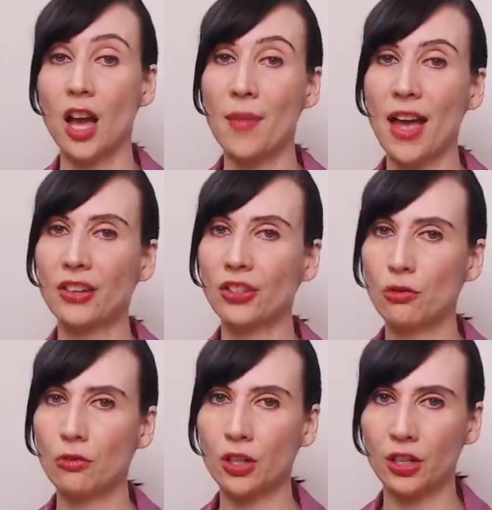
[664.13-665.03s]
Imagine you
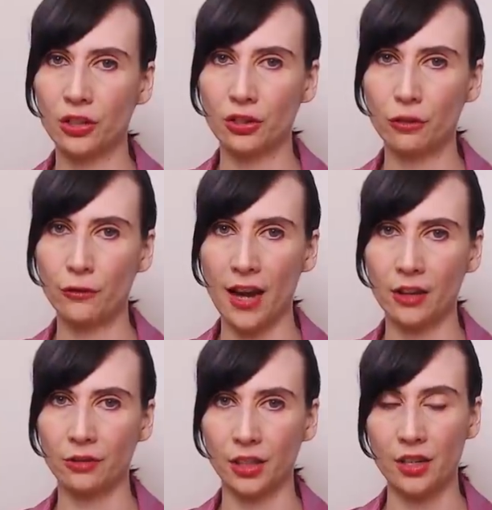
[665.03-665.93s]
work in a shoe
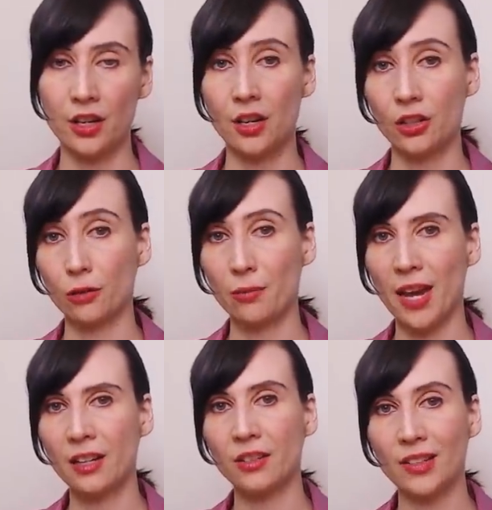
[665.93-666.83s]
factory. You're
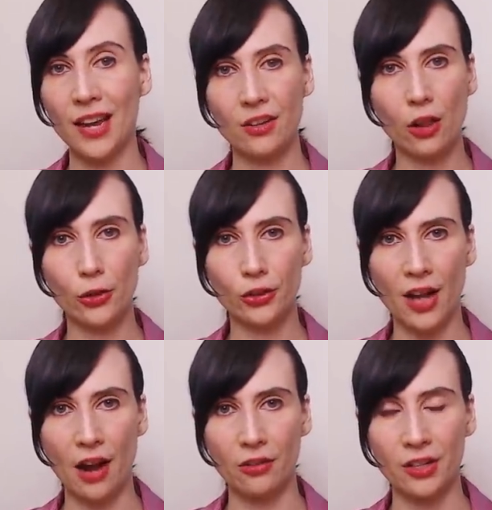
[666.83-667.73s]
paid $10 an
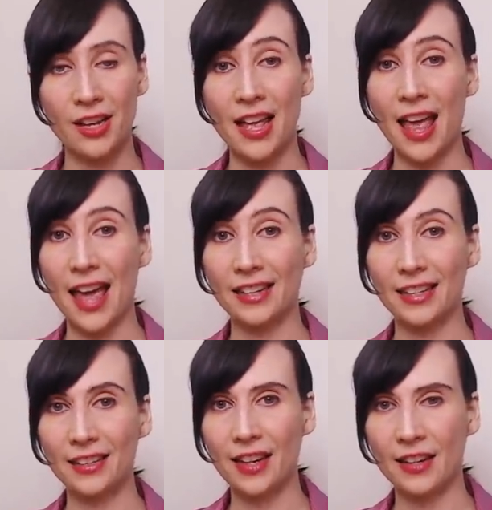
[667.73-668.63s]
hour, and
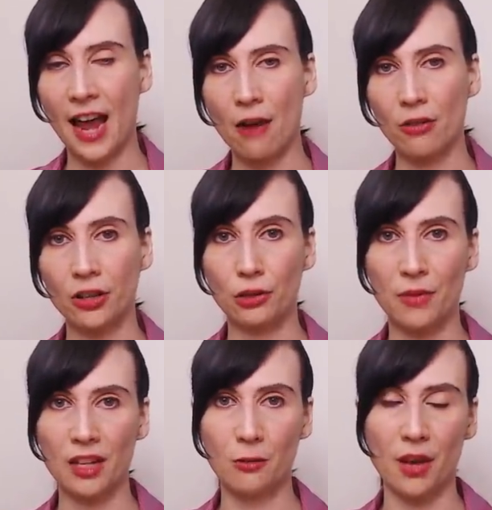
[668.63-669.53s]
in that hour you
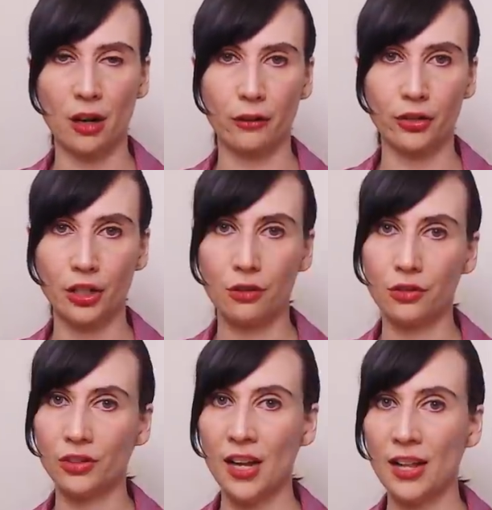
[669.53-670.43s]
make a pair of
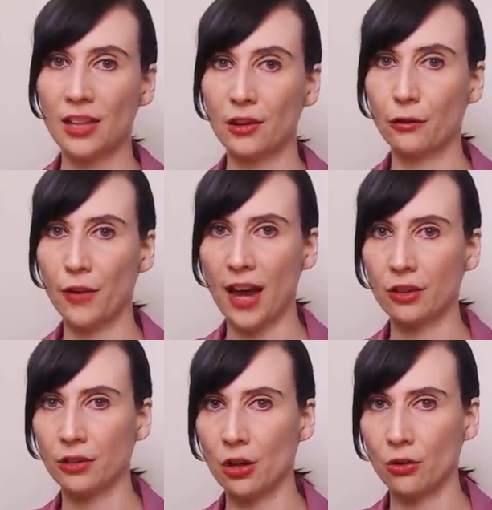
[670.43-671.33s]
shoes that the
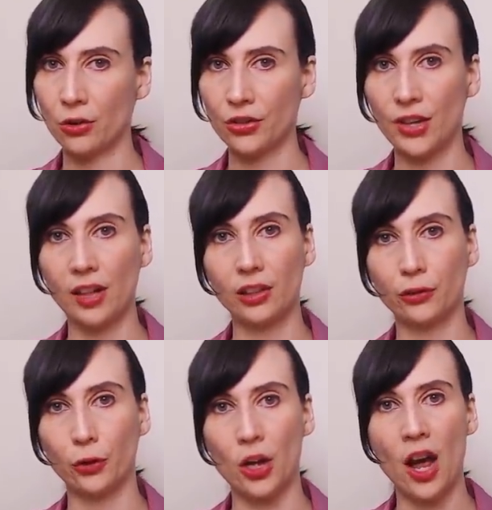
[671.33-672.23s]
factory owner sells
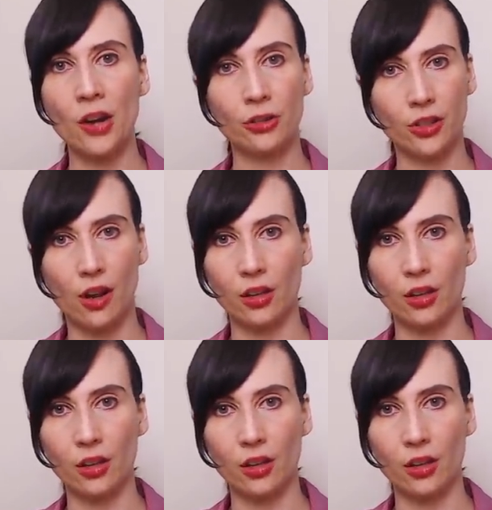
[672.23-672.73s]
for $100.